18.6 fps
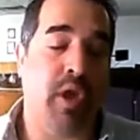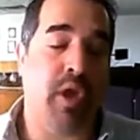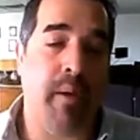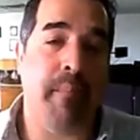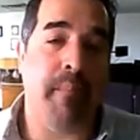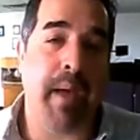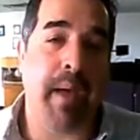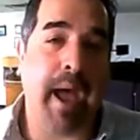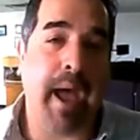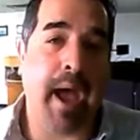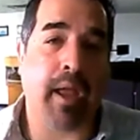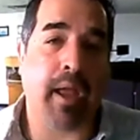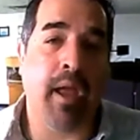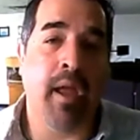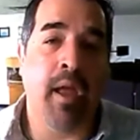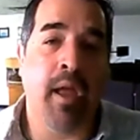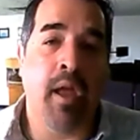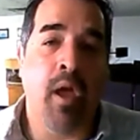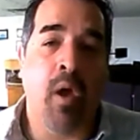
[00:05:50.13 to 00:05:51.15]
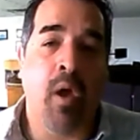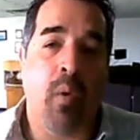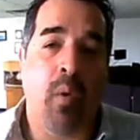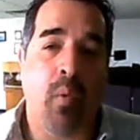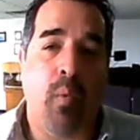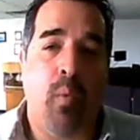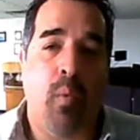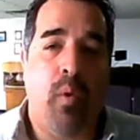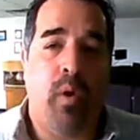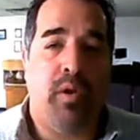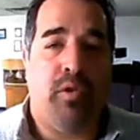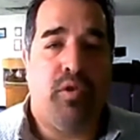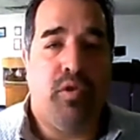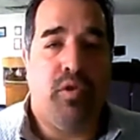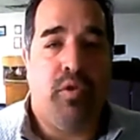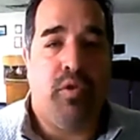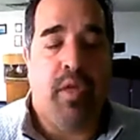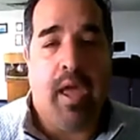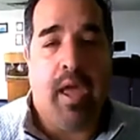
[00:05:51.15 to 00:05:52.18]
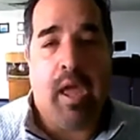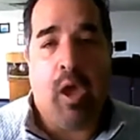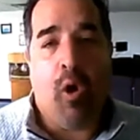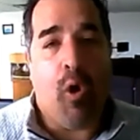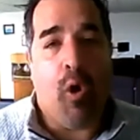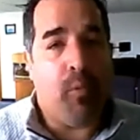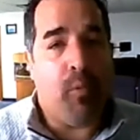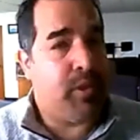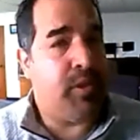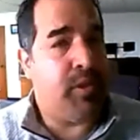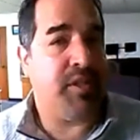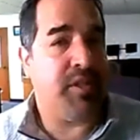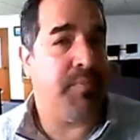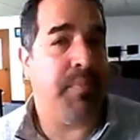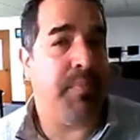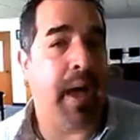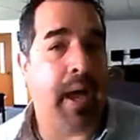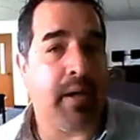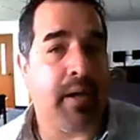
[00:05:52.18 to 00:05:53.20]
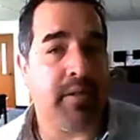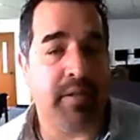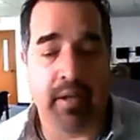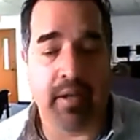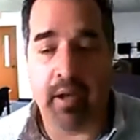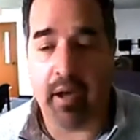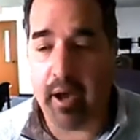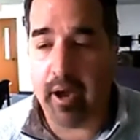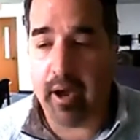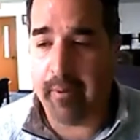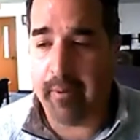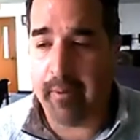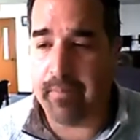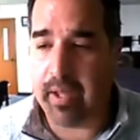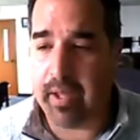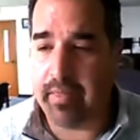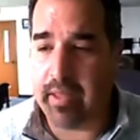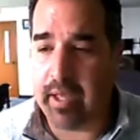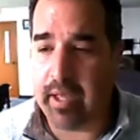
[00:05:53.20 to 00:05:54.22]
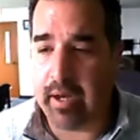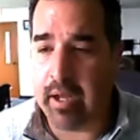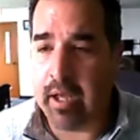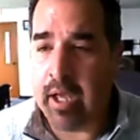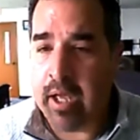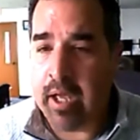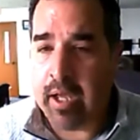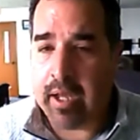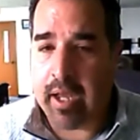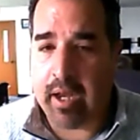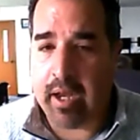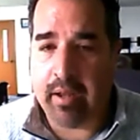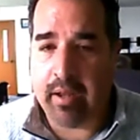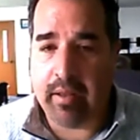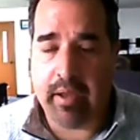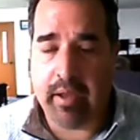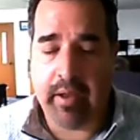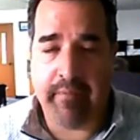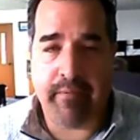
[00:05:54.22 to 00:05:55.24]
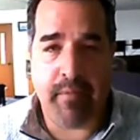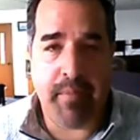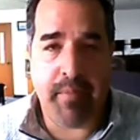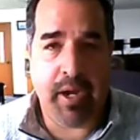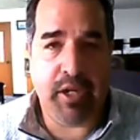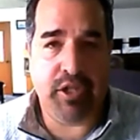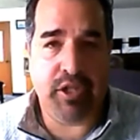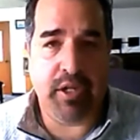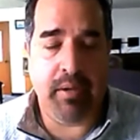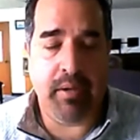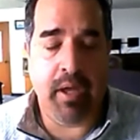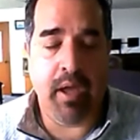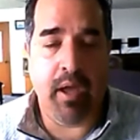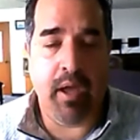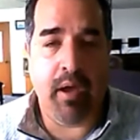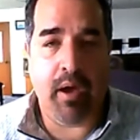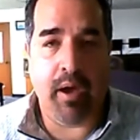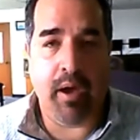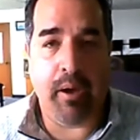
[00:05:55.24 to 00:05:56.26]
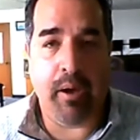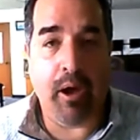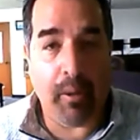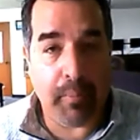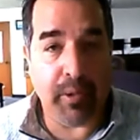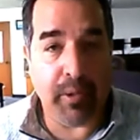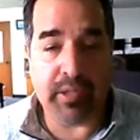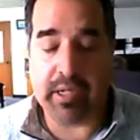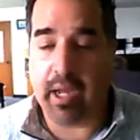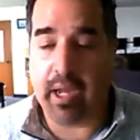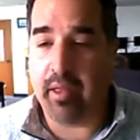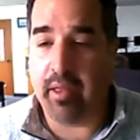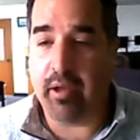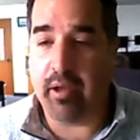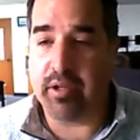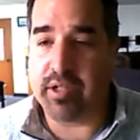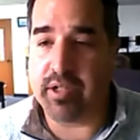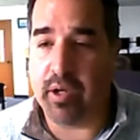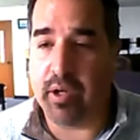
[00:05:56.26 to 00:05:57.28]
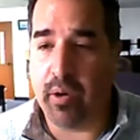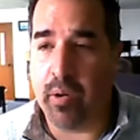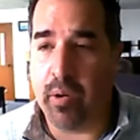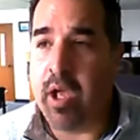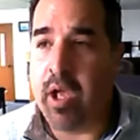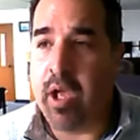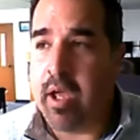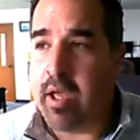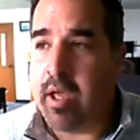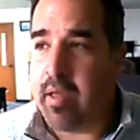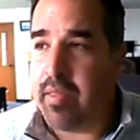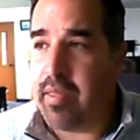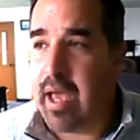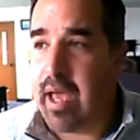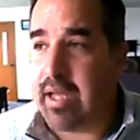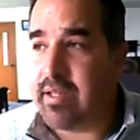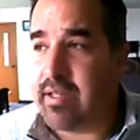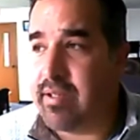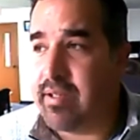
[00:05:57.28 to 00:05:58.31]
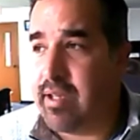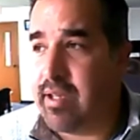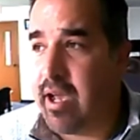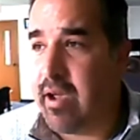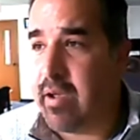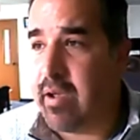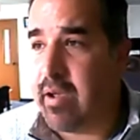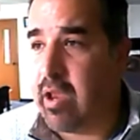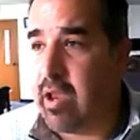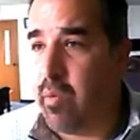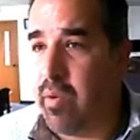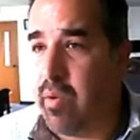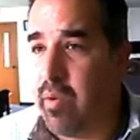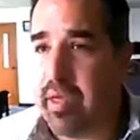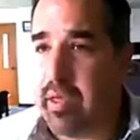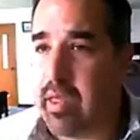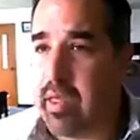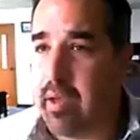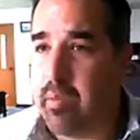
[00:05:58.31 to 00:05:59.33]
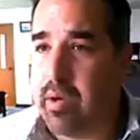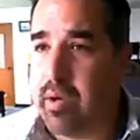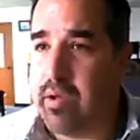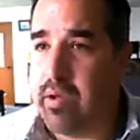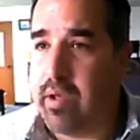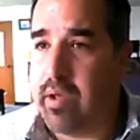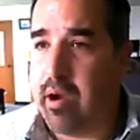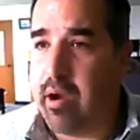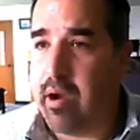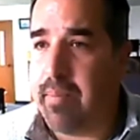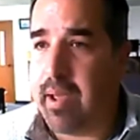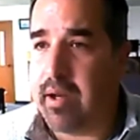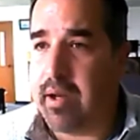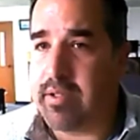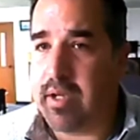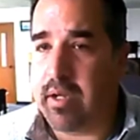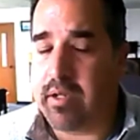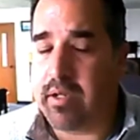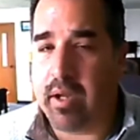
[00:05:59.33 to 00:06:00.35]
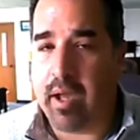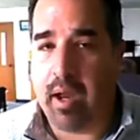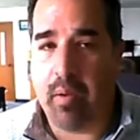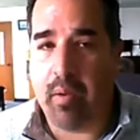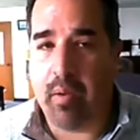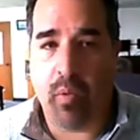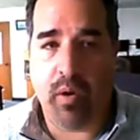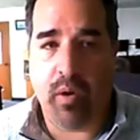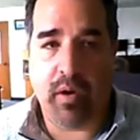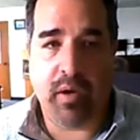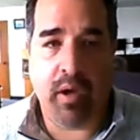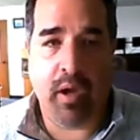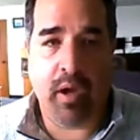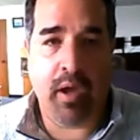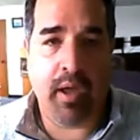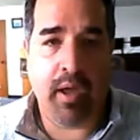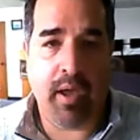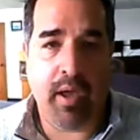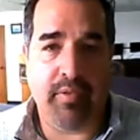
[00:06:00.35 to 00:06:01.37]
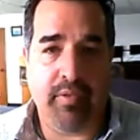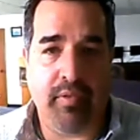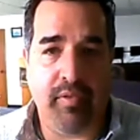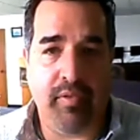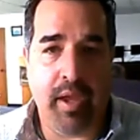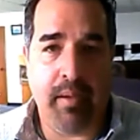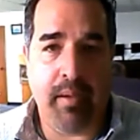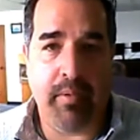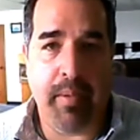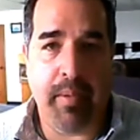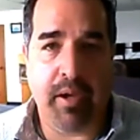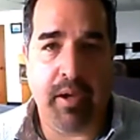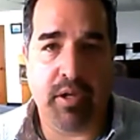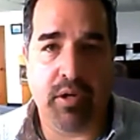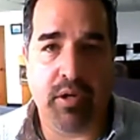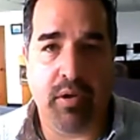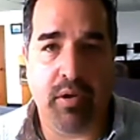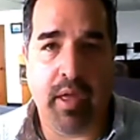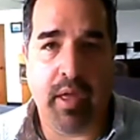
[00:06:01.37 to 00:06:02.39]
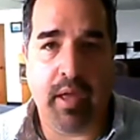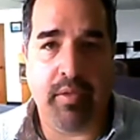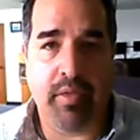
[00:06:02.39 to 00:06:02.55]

back, what do they hope to expect? And then getting that information all put together. So that's one thing that we do here at BandA to kind of work as a team to make sure that